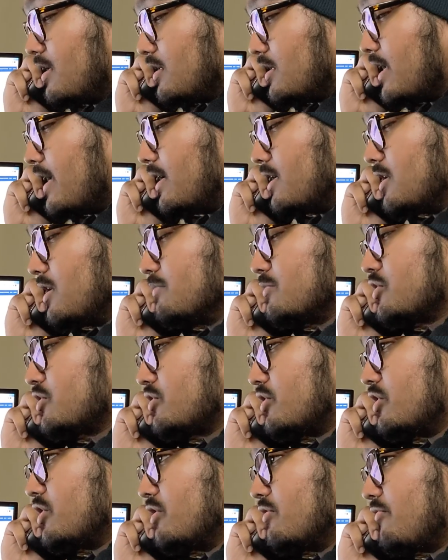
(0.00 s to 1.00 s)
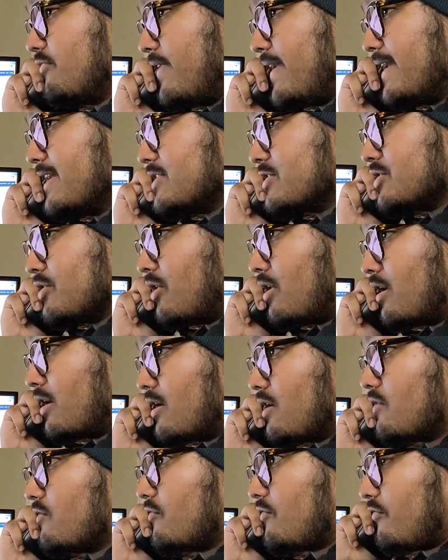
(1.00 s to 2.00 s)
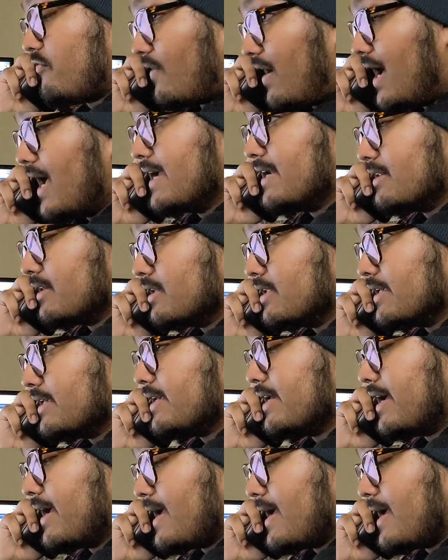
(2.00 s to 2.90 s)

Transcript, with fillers: Yeah, and I'm sure your fans are finally